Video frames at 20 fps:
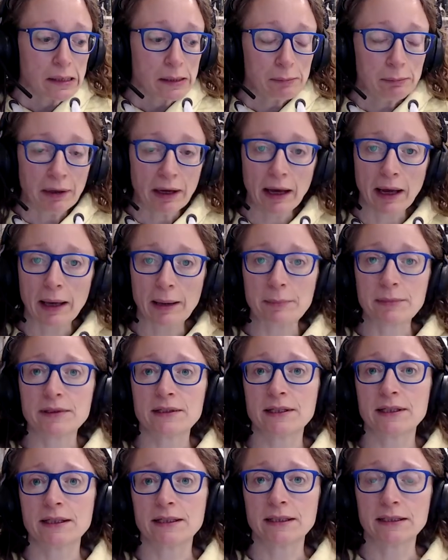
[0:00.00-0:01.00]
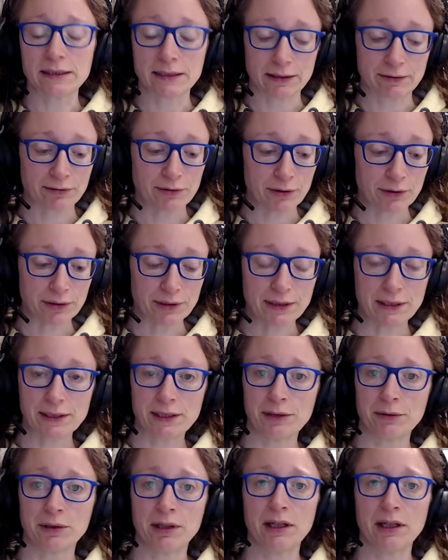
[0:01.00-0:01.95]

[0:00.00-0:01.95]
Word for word: Perhaps things have gotten into a